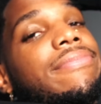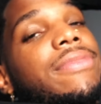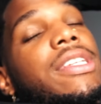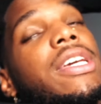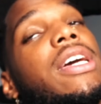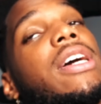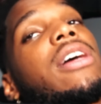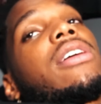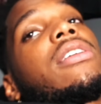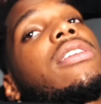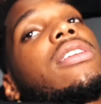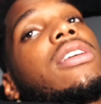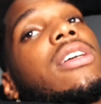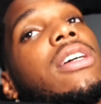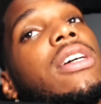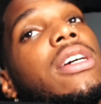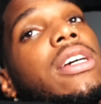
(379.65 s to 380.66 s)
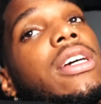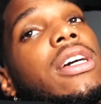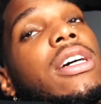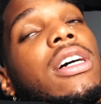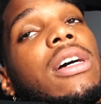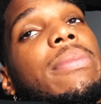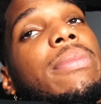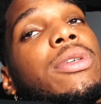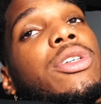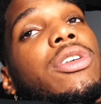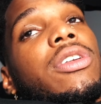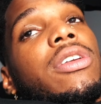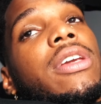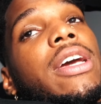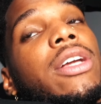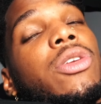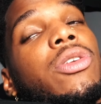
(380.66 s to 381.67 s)
yeah. I'll be sure
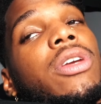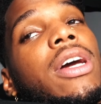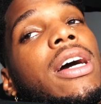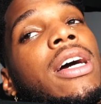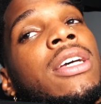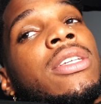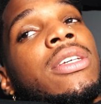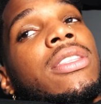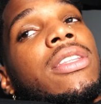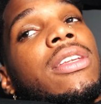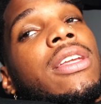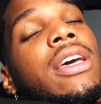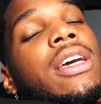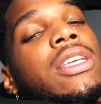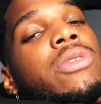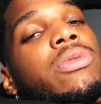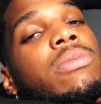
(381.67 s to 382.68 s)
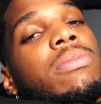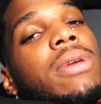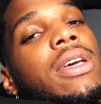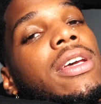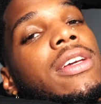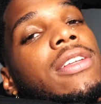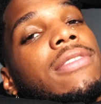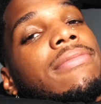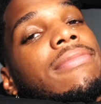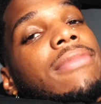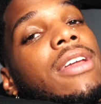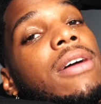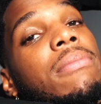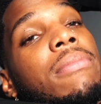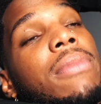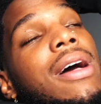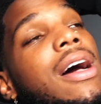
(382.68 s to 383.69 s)
to catch you guys in the next one, man.
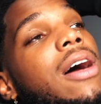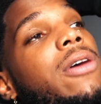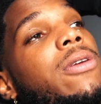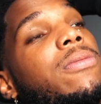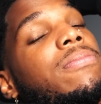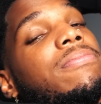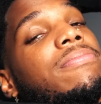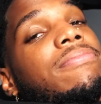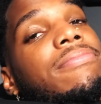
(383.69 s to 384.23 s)
I'm out.